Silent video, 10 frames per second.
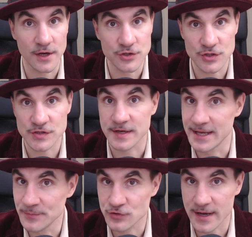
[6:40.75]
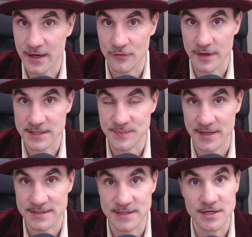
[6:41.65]
just keep track of your
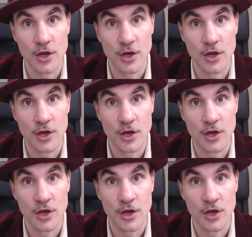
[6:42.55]
expenses.